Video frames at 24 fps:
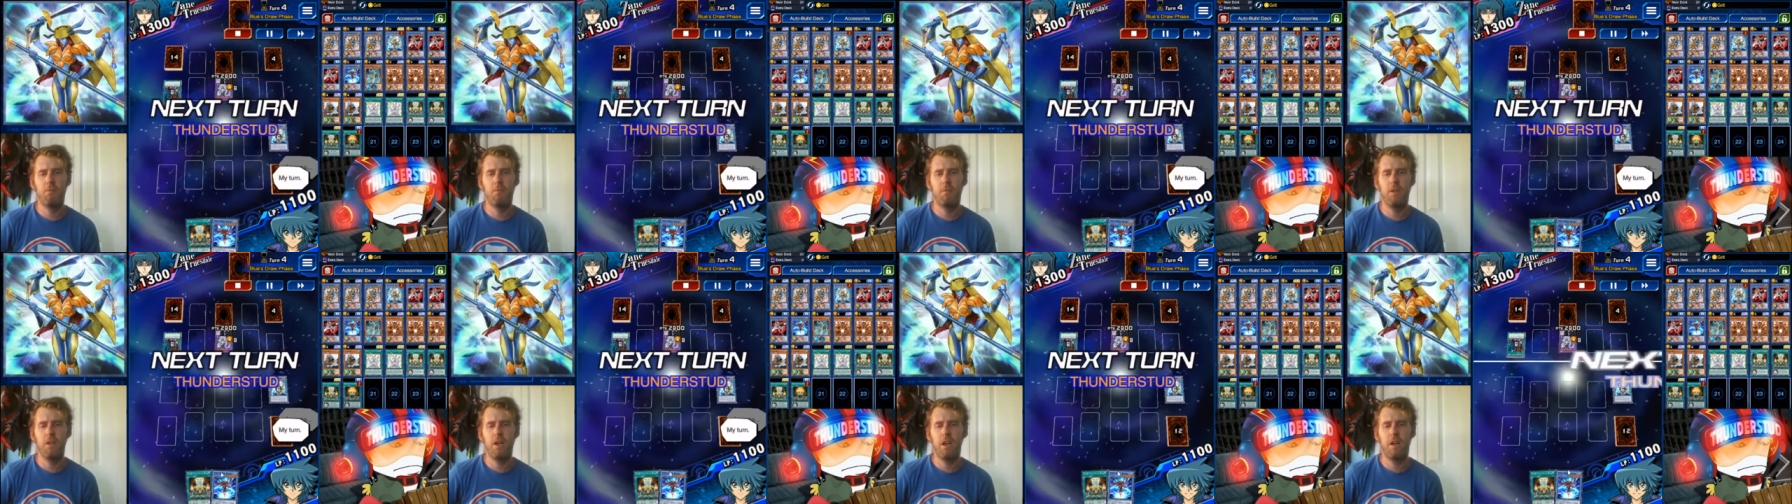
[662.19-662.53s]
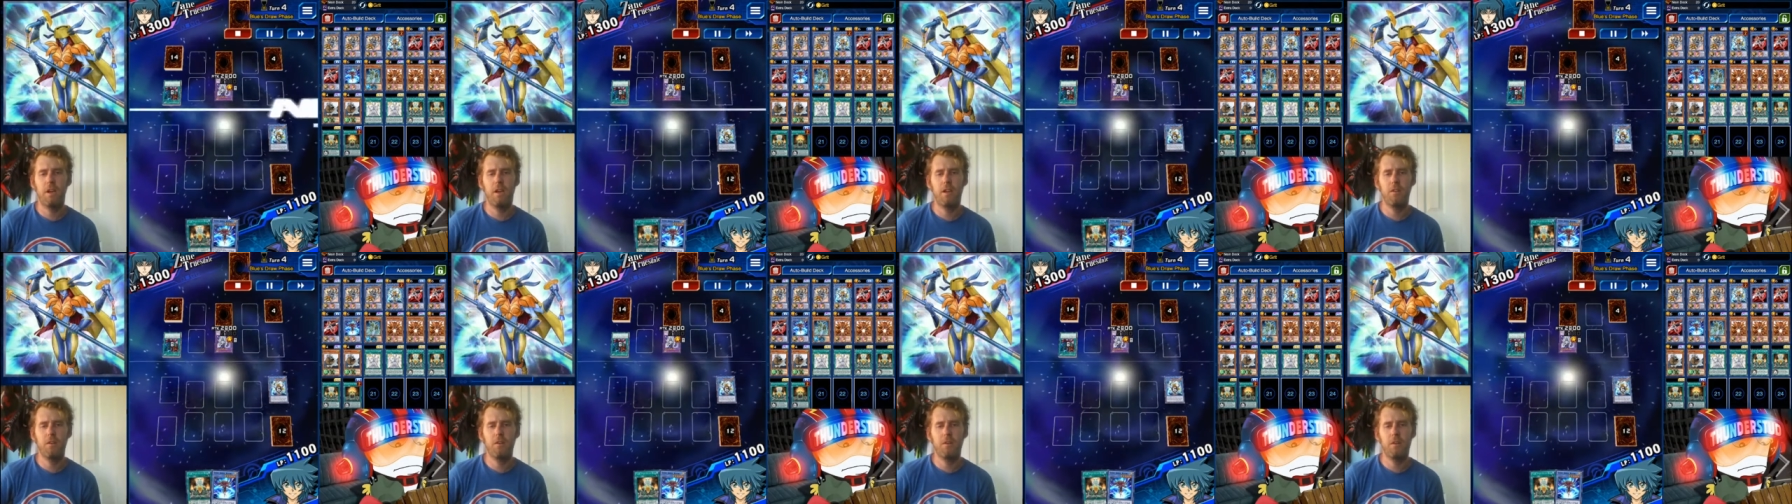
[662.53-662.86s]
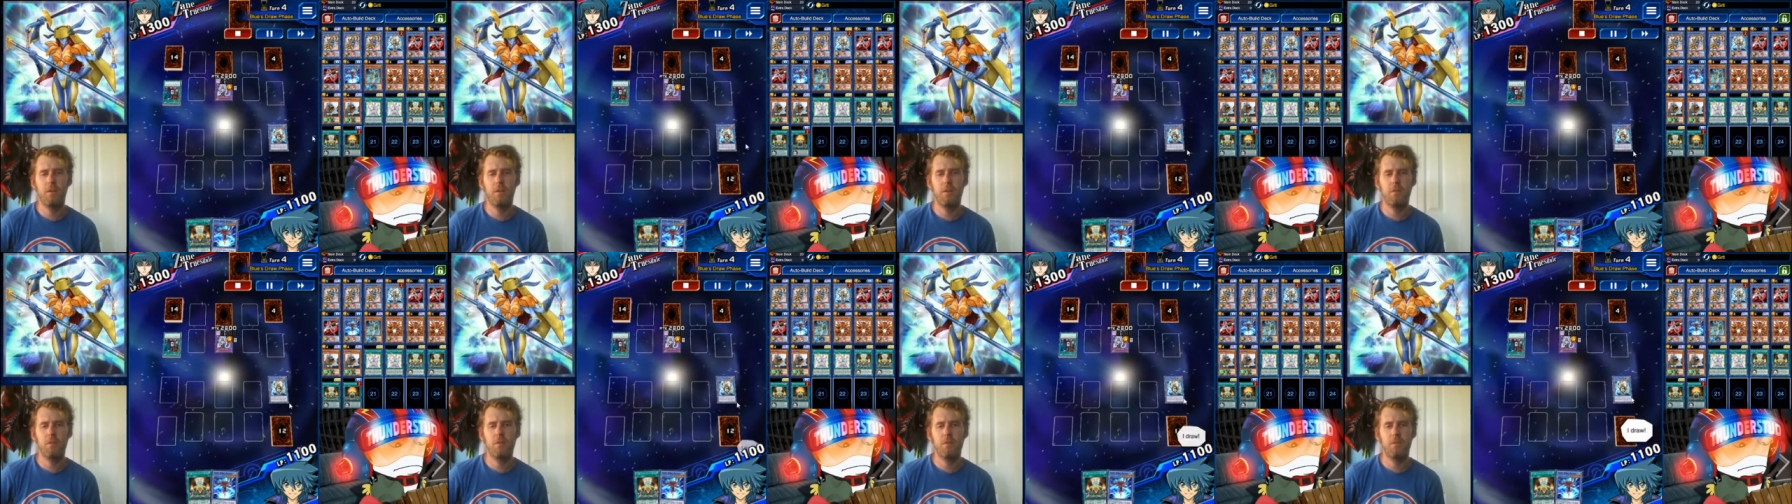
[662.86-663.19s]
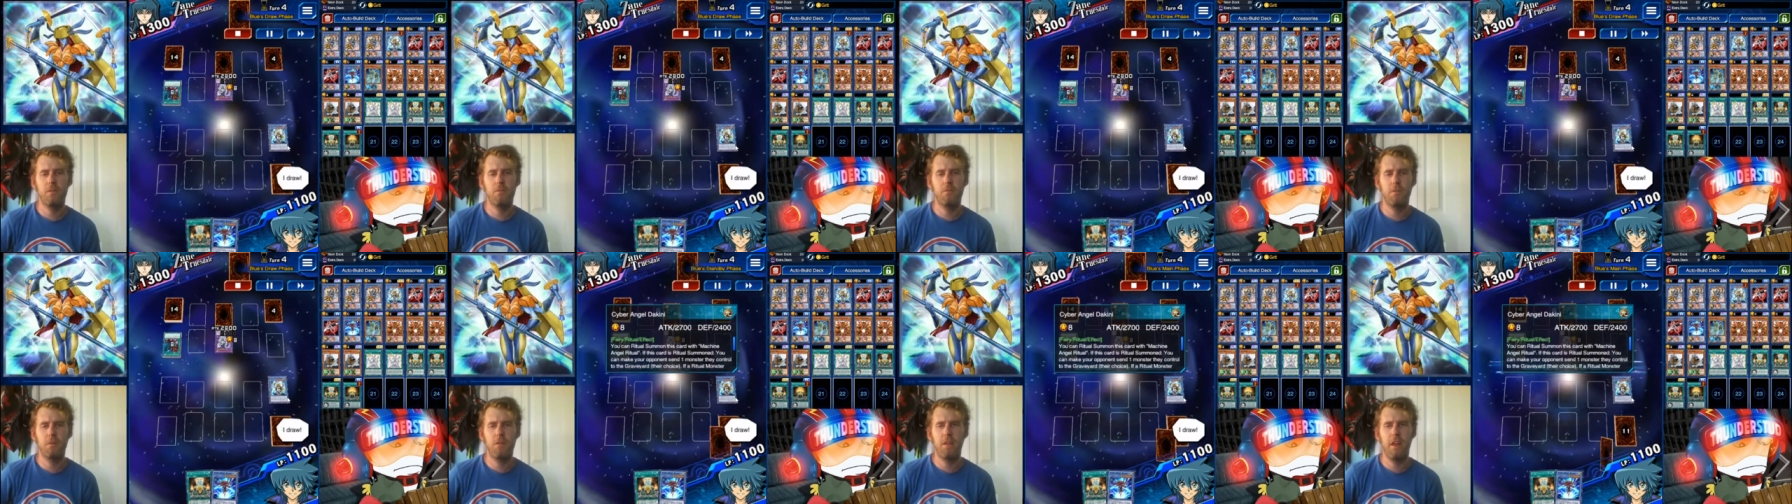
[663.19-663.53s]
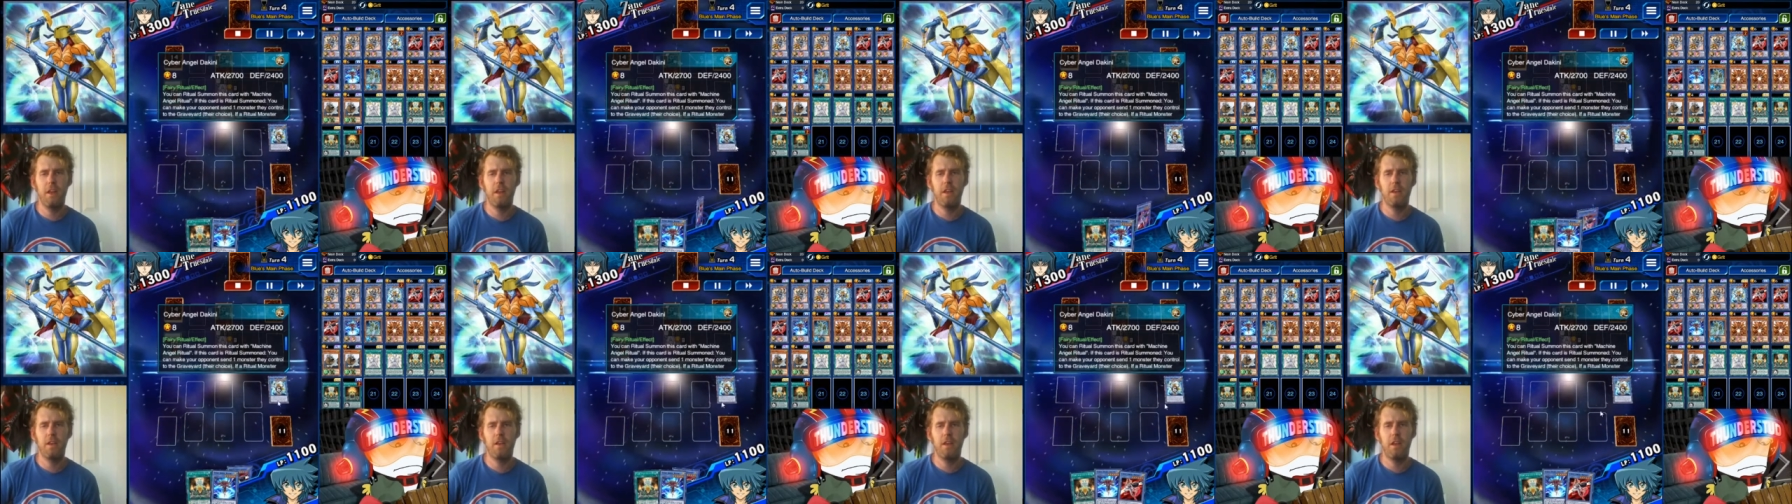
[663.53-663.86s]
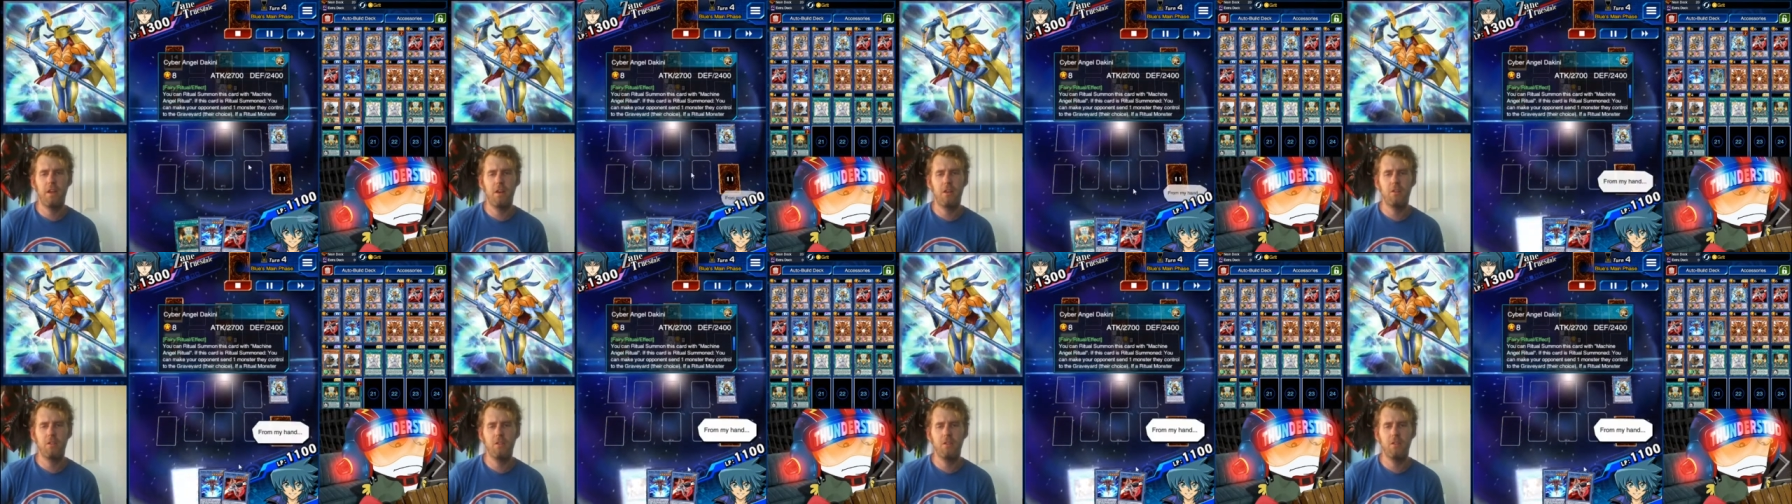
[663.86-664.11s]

We got other girls we like now.